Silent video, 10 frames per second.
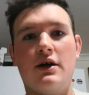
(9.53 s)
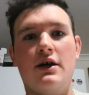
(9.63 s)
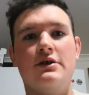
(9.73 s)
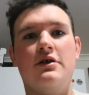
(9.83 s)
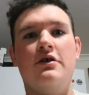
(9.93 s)
Okay,
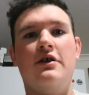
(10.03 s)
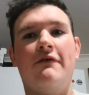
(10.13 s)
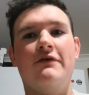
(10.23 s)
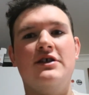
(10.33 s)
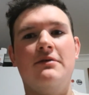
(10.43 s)
so now
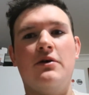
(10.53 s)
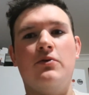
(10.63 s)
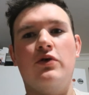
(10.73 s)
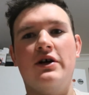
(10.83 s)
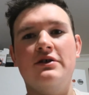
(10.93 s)
for tip number
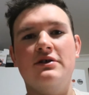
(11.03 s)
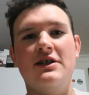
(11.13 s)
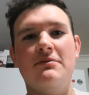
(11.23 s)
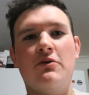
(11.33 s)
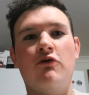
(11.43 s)
one.
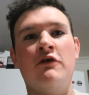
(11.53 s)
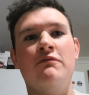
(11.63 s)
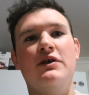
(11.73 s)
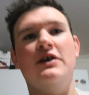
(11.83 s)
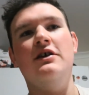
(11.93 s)
Tip number one
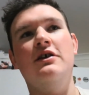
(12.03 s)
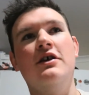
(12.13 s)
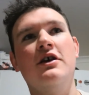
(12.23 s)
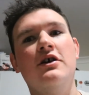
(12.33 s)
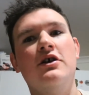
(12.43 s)
be
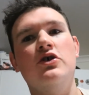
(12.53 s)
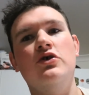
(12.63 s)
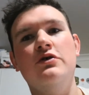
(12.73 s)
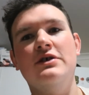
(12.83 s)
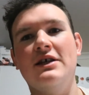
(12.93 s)

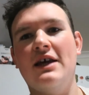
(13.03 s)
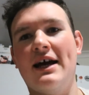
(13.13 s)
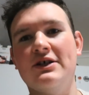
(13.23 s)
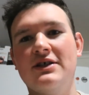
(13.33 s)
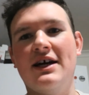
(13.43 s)
using
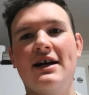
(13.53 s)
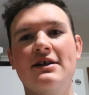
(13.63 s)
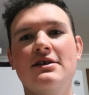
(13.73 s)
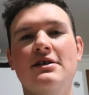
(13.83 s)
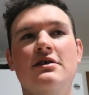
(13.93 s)

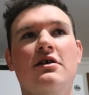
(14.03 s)
hashtags.